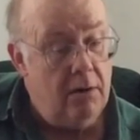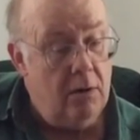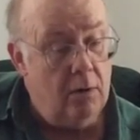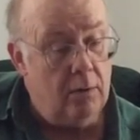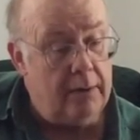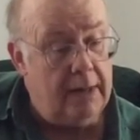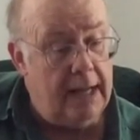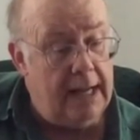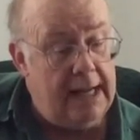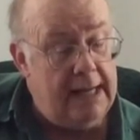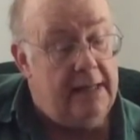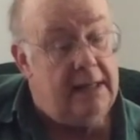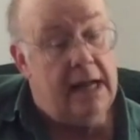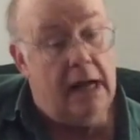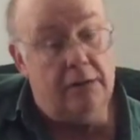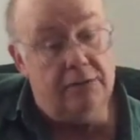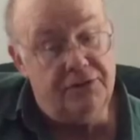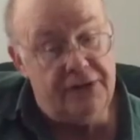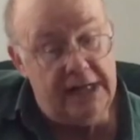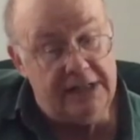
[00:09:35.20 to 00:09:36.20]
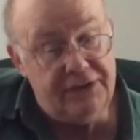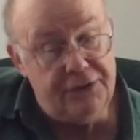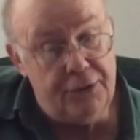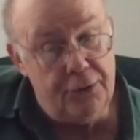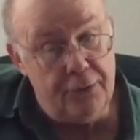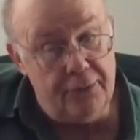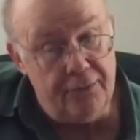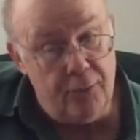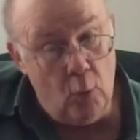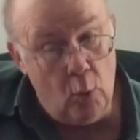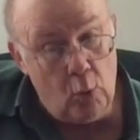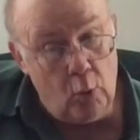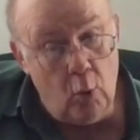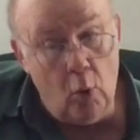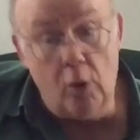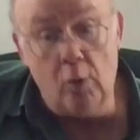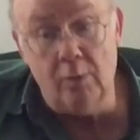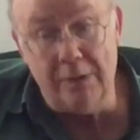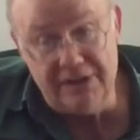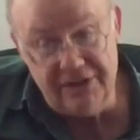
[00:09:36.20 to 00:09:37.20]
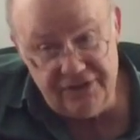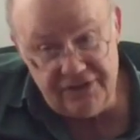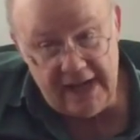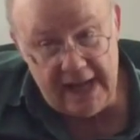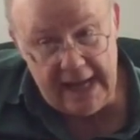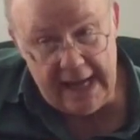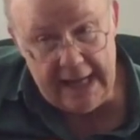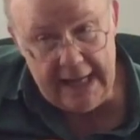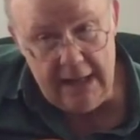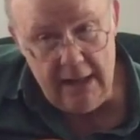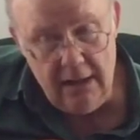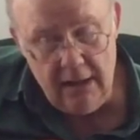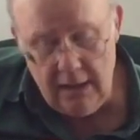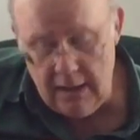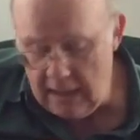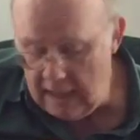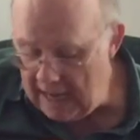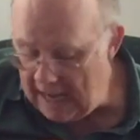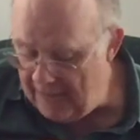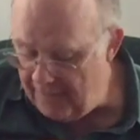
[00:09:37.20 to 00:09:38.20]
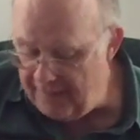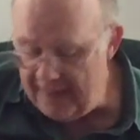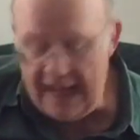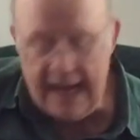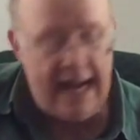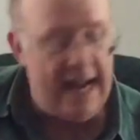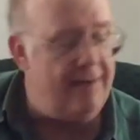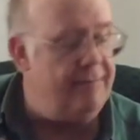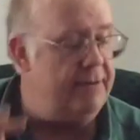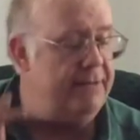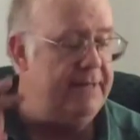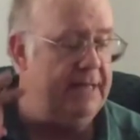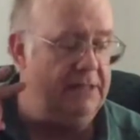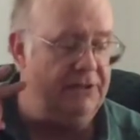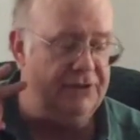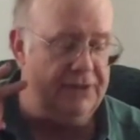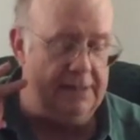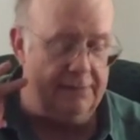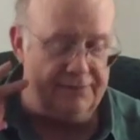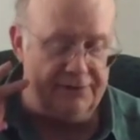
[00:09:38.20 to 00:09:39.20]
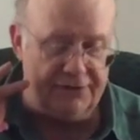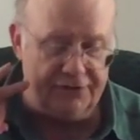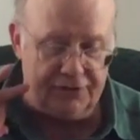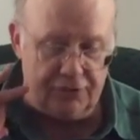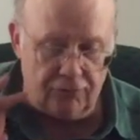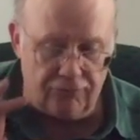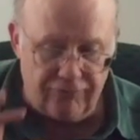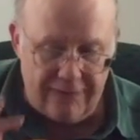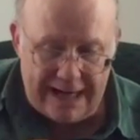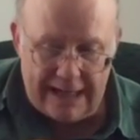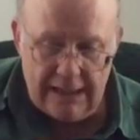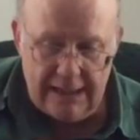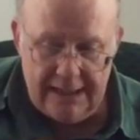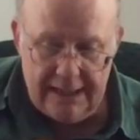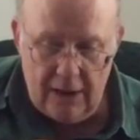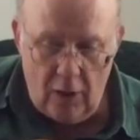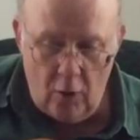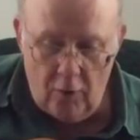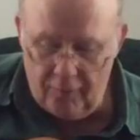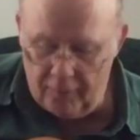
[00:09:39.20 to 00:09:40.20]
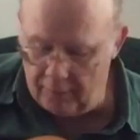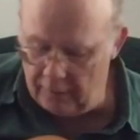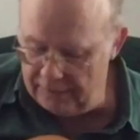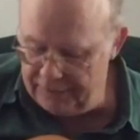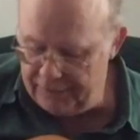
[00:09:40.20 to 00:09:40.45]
Okay, now change it to the 4 chord, which is A, and that everything shifts directly over.